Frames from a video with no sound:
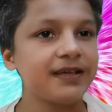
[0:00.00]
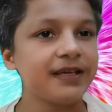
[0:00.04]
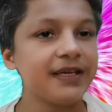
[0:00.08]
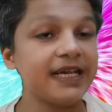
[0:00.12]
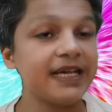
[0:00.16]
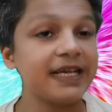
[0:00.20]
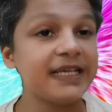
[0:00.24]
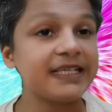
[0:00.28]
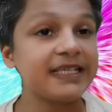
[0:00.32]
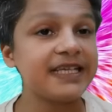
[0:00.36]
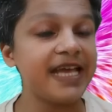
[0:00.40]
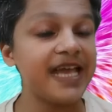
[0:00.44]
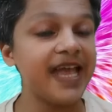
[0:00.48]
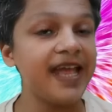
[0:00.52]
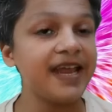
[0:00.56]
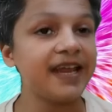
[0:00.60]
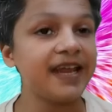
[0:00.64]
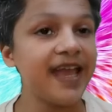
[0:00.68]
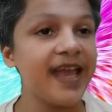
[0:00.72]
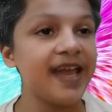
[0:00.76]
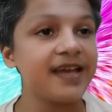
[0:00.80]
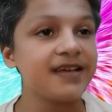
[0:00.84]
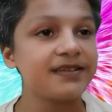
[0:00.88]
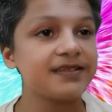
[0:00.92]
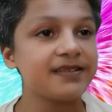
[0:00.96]
is an
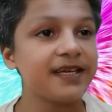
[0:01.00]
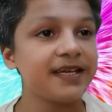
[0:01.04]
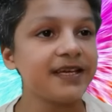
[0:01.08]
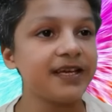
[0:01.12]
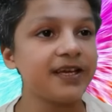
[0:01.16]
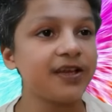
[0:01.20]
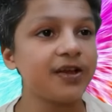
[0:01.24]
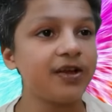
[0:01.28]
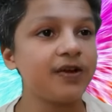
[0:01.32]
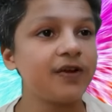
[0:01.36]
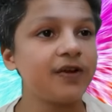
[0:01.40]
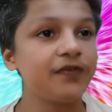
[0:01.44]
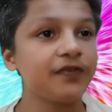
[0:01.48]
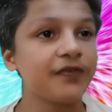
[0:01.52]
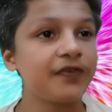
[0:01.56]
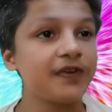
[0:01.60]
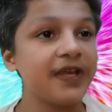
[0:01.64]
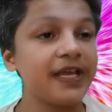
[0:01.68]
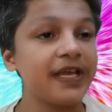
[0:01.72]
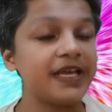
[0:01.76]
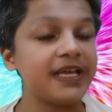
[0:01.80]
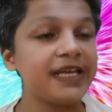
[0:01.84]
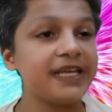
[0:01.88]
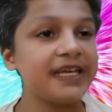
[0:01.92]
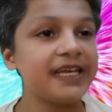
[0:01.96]
aesthetic of
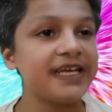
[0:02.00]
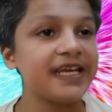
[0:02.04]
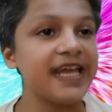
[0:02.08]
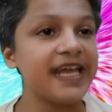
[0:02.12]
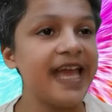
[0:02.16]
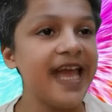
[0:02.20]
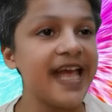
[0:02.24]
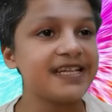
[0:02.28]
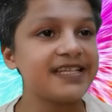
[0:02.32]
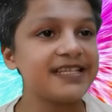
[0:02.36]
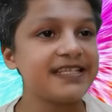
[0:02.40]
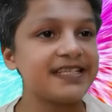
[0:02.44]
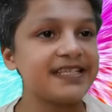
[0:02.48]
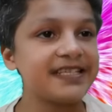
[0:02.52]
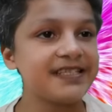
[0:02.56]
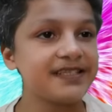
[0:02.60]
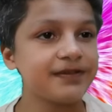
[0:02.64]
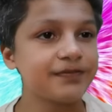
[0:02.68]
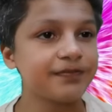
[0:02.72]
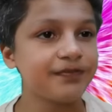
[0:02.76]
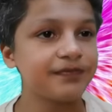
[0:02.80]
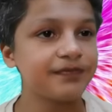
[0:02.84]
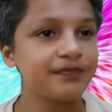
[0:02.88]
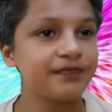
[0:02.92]
gigantism